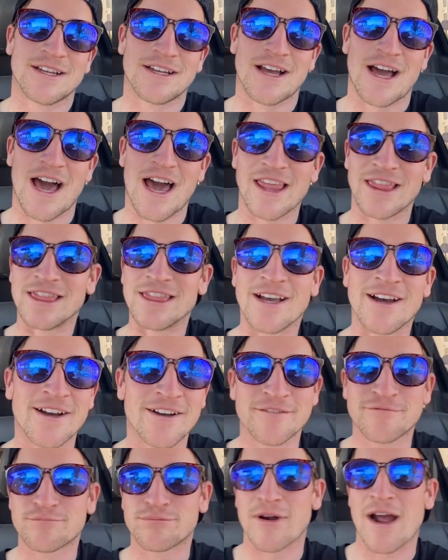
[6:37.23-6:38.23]
I
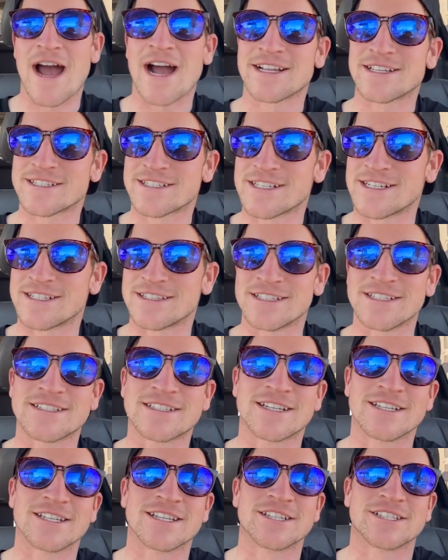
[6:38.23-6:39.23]
love practicing in these
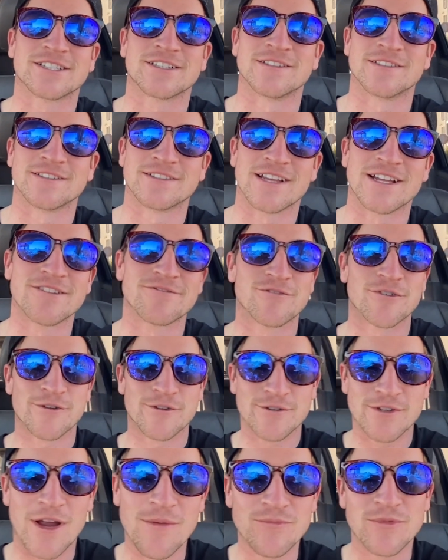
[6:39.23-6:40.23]
conditions, and if there's
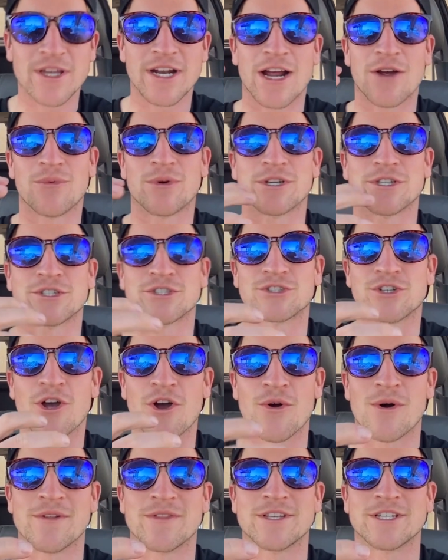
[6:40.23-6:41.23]
something I want to
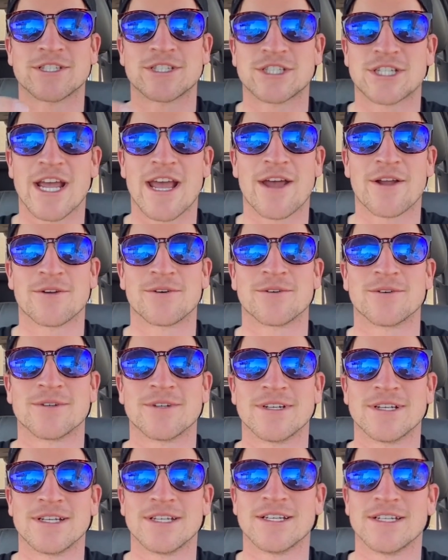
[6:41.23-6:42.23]
show on this channel
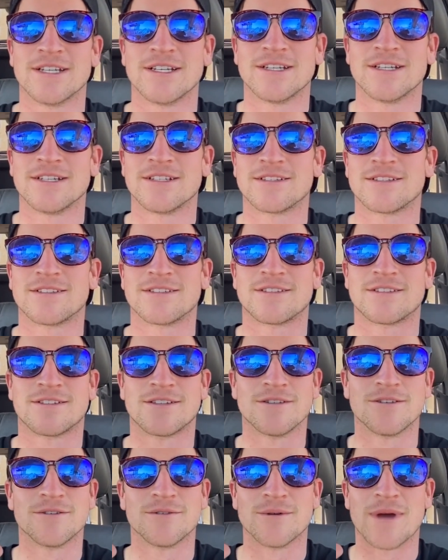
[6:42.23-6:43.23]

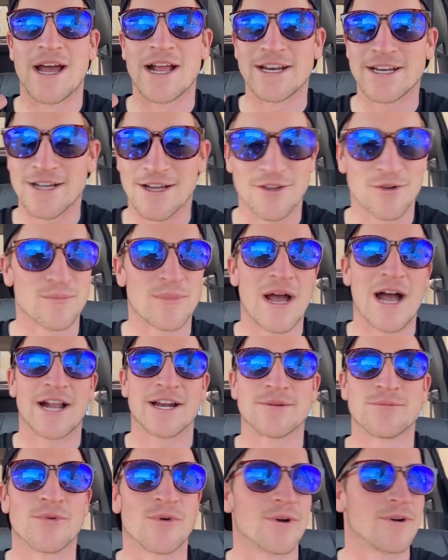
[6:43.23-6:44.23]
to any other
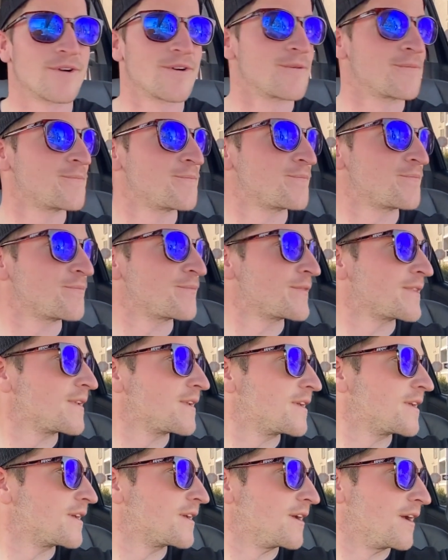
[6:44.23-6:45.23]
bodyboarder
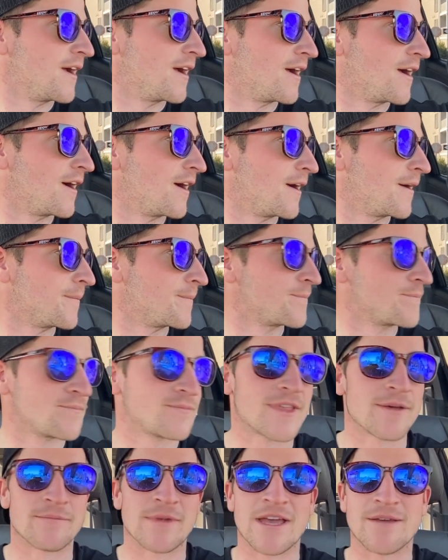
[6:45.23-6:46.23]

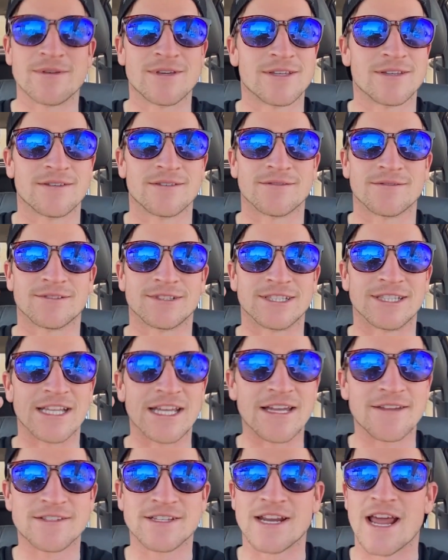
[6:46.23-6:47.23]
that maybe
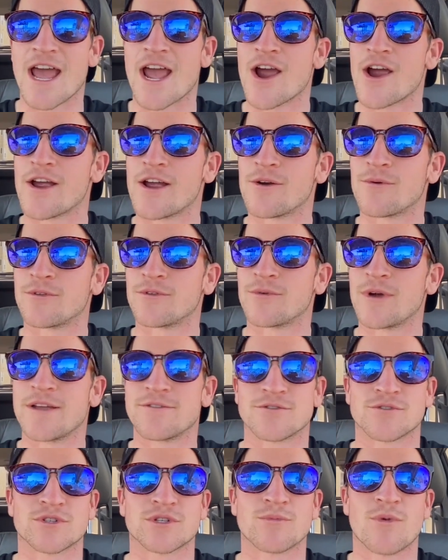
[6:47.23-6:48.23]
lives in an area where the
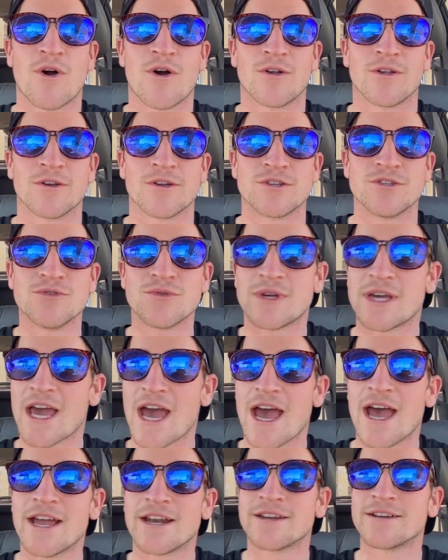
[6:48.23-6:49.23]
waves are smaller, you
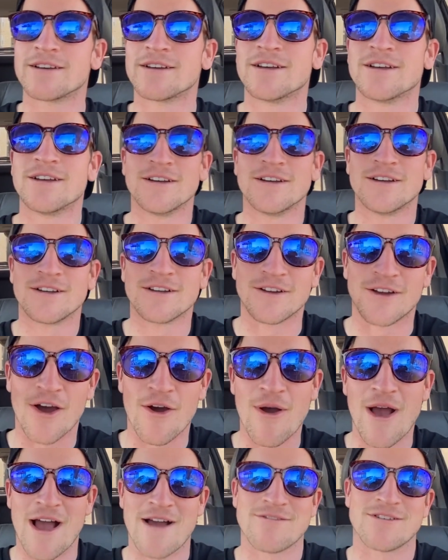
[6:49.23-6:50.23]
can
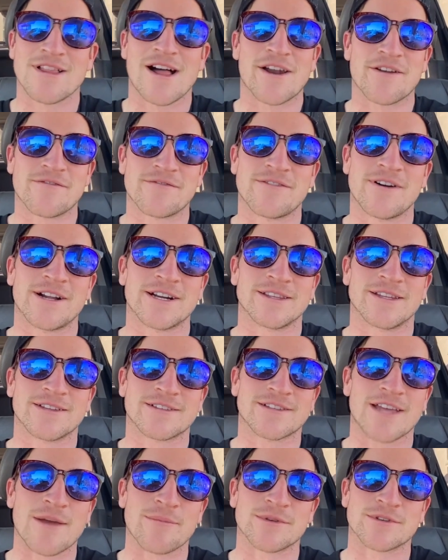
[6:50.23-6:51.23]
go have a lot of fun in
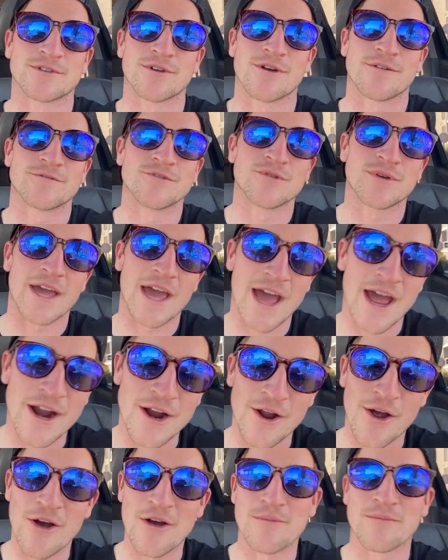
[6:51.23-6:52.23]
this type of surf. You
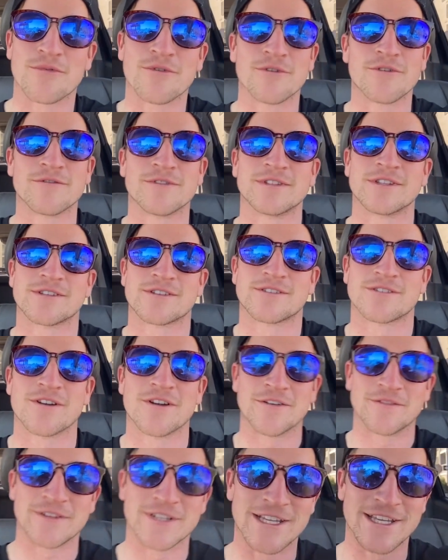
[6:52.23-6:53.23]
can go improve in this
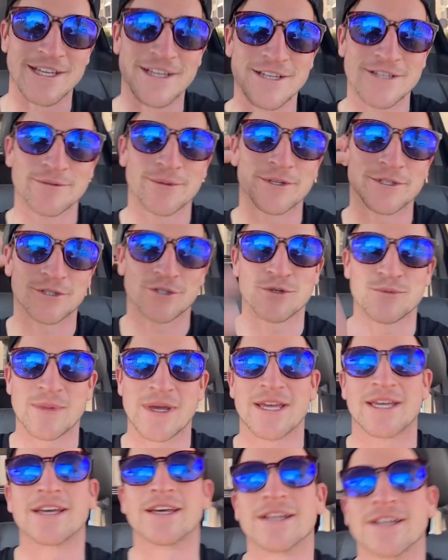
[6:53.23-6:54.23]
surf. It is what you
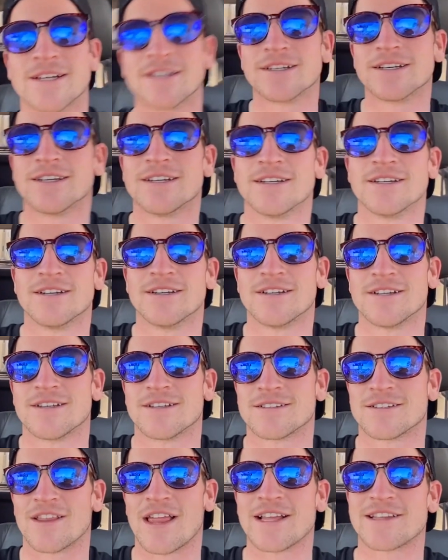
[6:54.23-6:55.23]
make it.
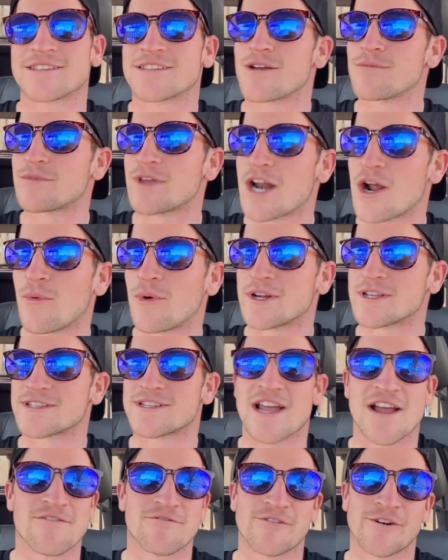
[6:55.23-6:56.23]
So that's something I want to
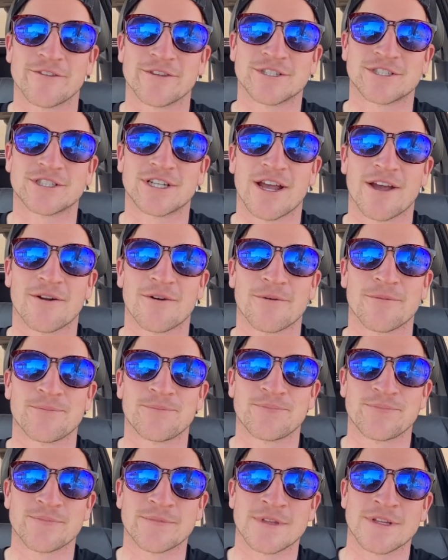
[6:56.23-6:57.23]
stand for on this channel.
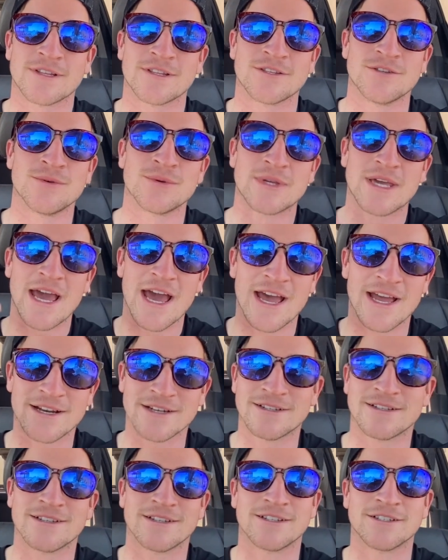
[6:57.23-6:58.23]
You
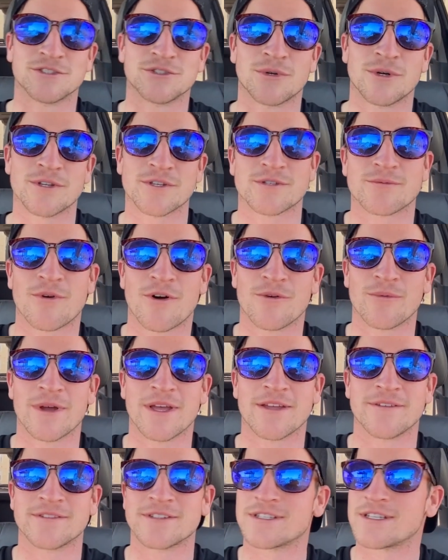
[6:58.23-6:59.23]
can enjoy the small
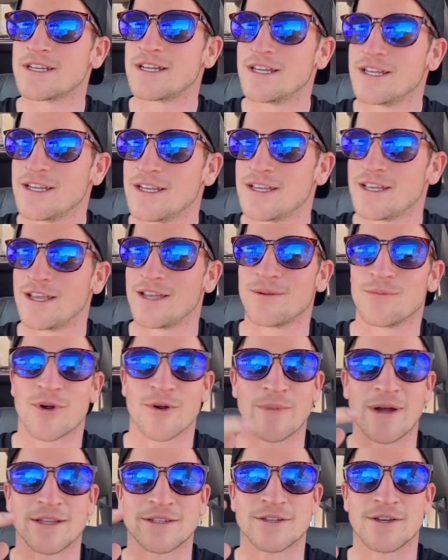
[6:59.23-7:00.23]
waves, and we're
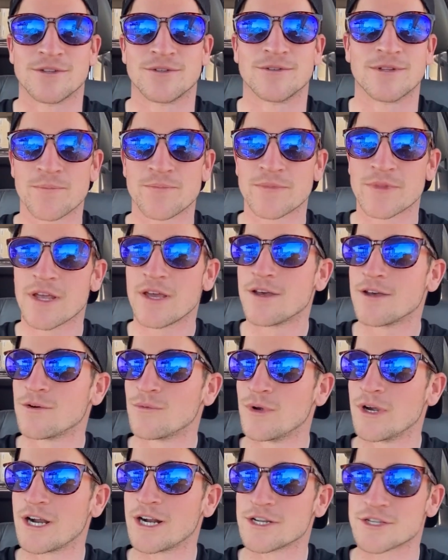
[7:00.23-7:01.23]
about to go do that.
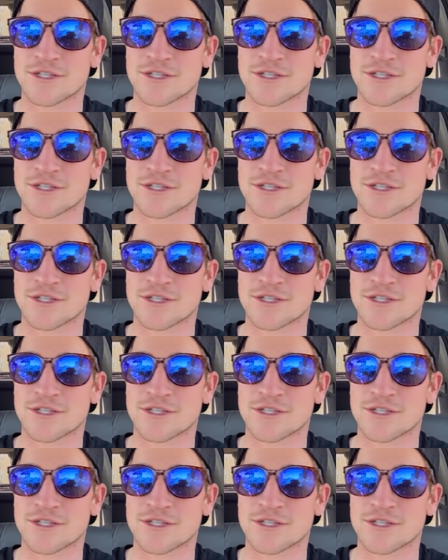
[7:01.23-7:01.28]
We're going to